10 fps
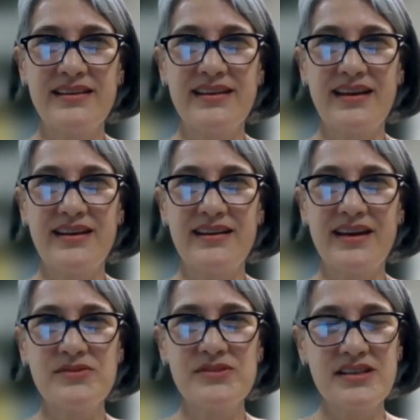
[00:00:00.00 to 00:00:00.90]

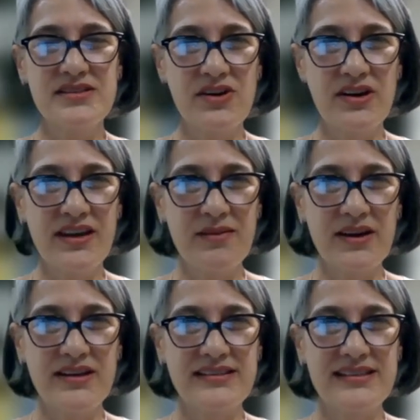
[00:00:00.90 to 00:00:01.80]
I was just talking
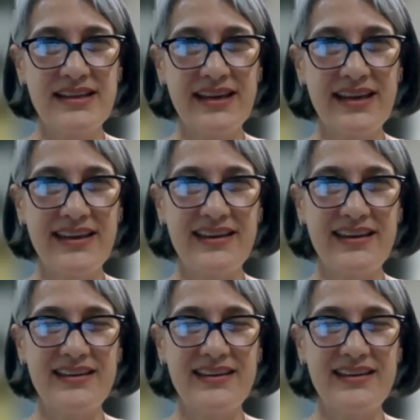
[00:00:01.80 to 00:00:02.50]
about it today